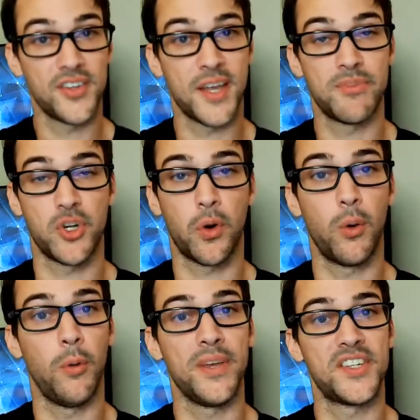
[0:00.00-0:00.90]
I'm sure
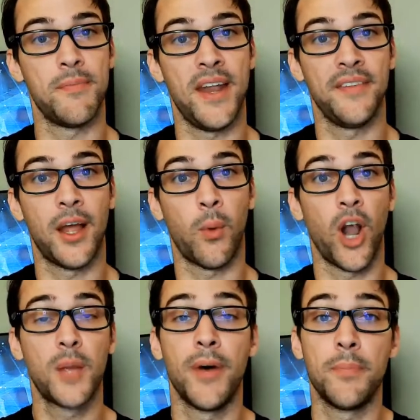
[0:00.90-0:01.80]
will be submitting their
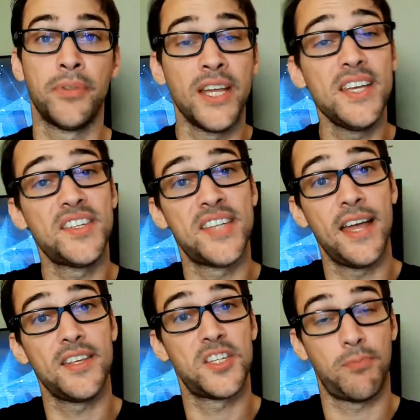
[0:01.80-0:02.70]
work. But please
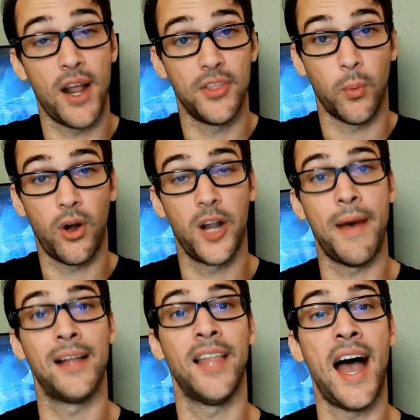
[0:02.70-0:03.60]
spread the word
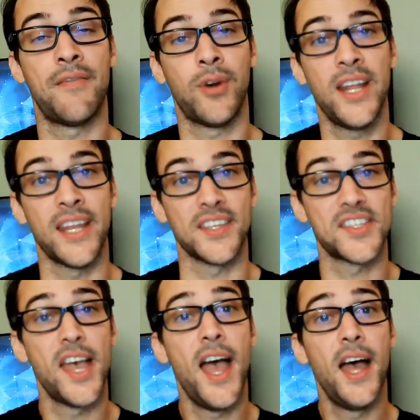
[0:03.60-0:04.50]
about live readings.